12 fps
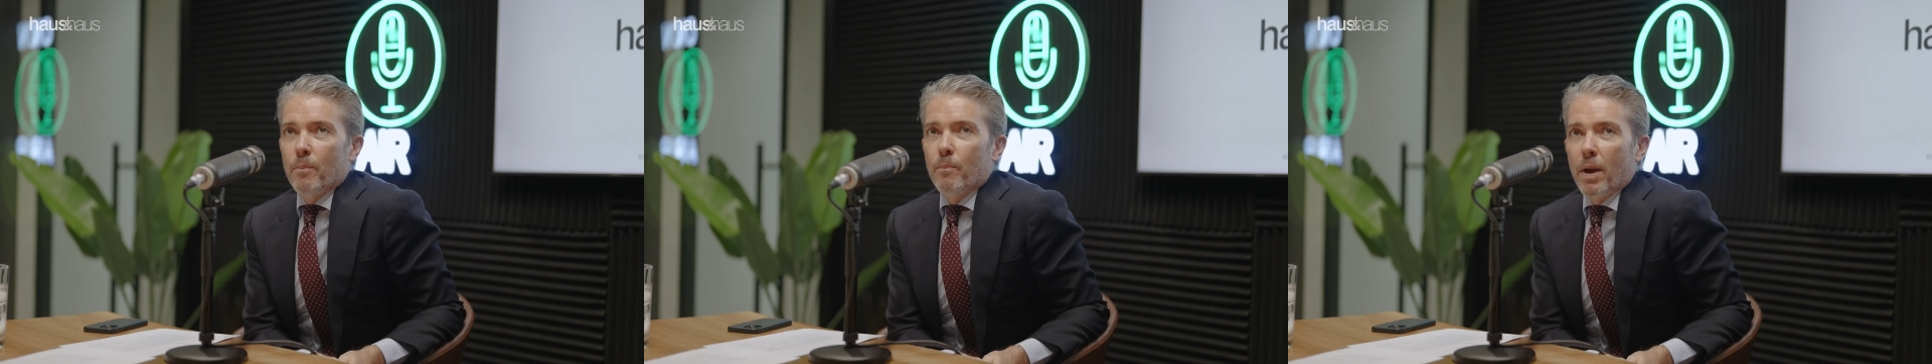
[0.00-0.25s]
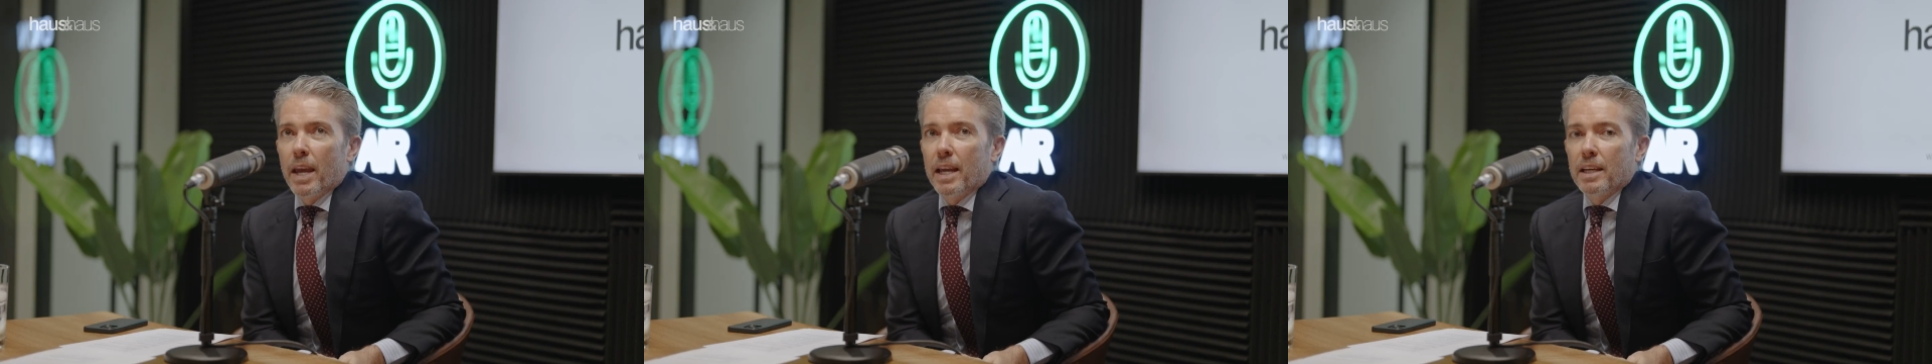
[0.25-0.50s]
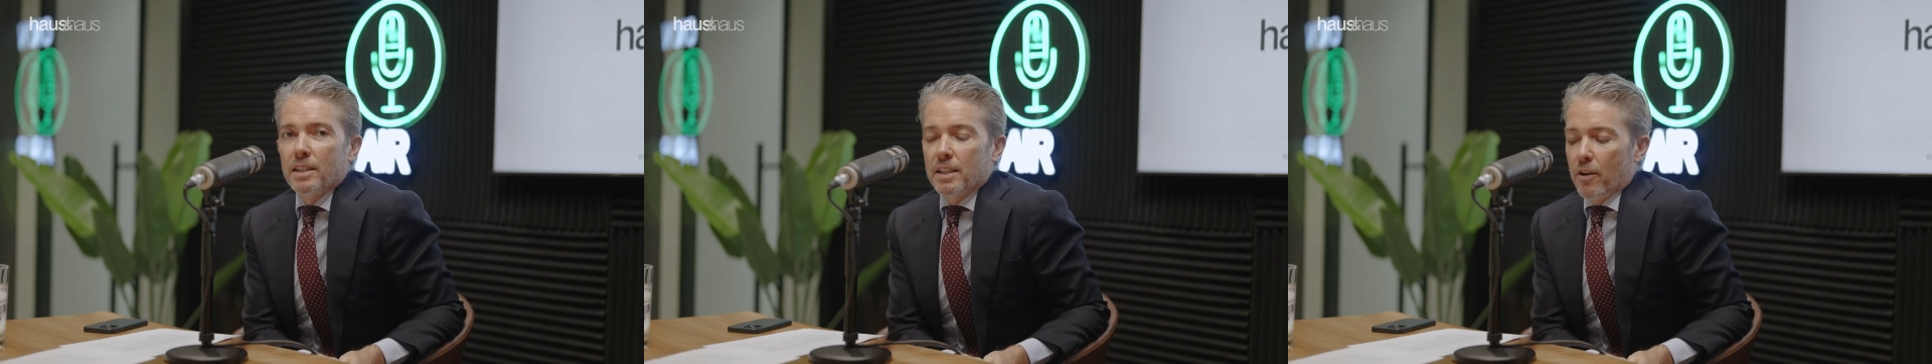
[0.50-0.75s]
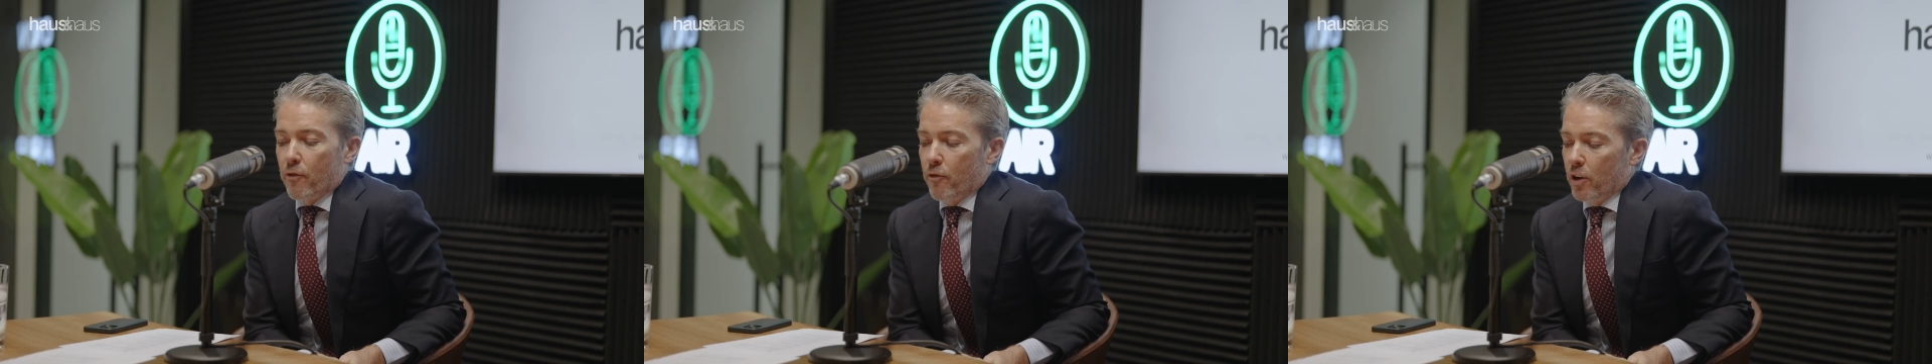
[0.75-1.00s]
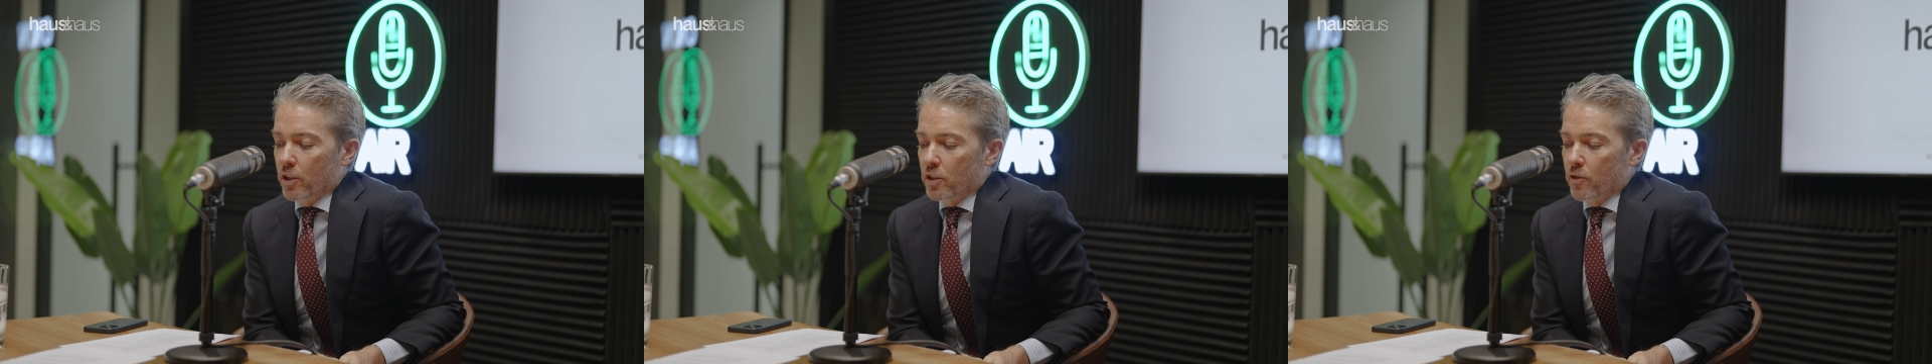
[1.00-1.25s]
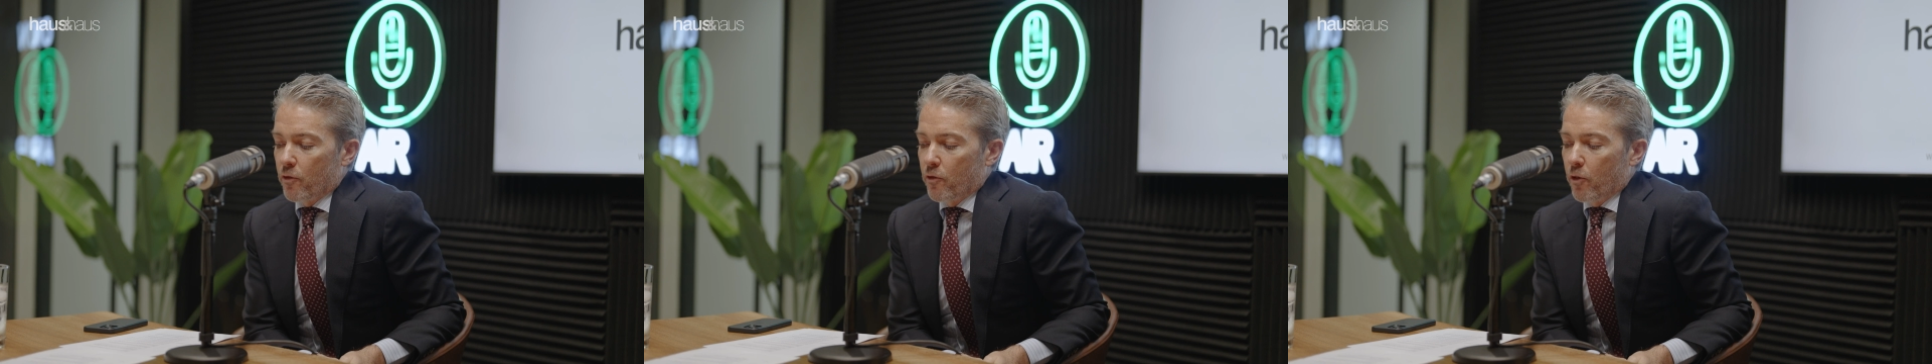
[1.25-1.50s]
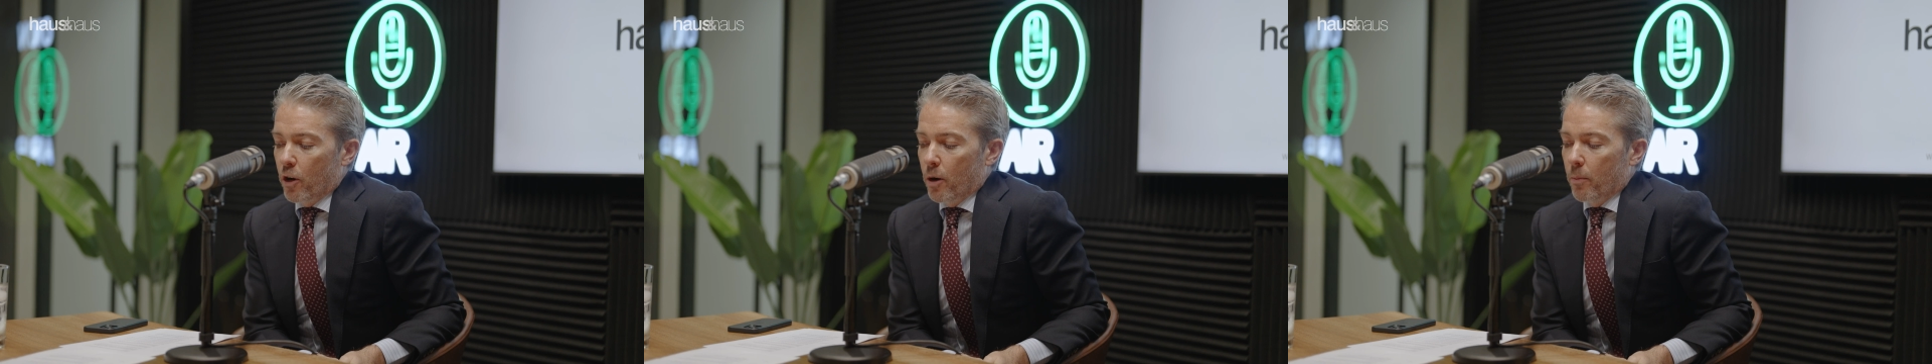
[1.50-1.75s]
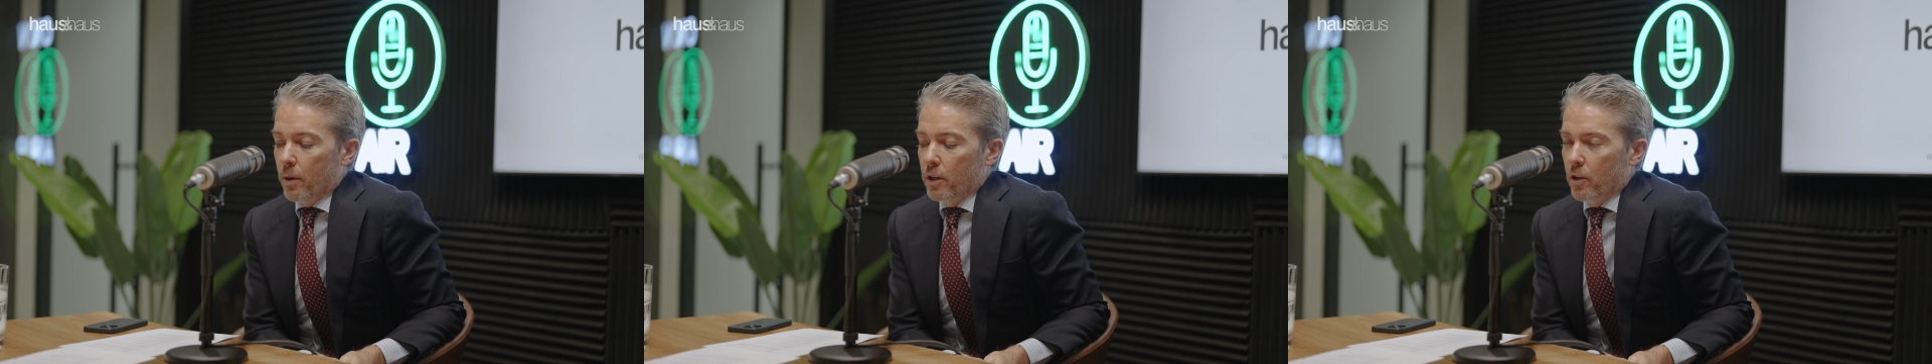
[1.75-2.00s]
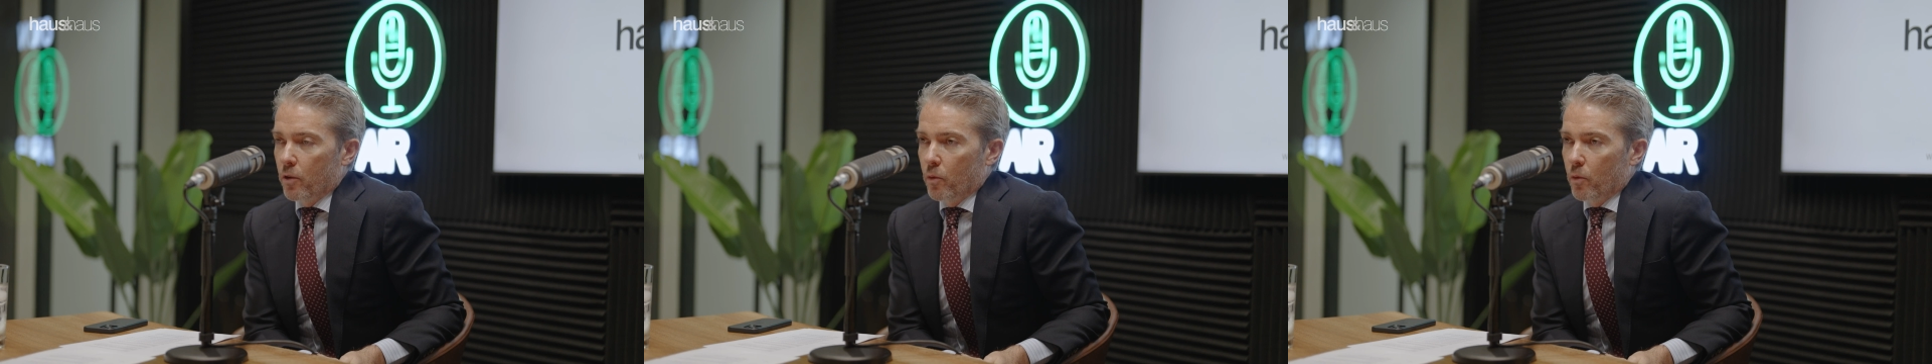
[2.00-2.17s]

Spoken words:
main difference from,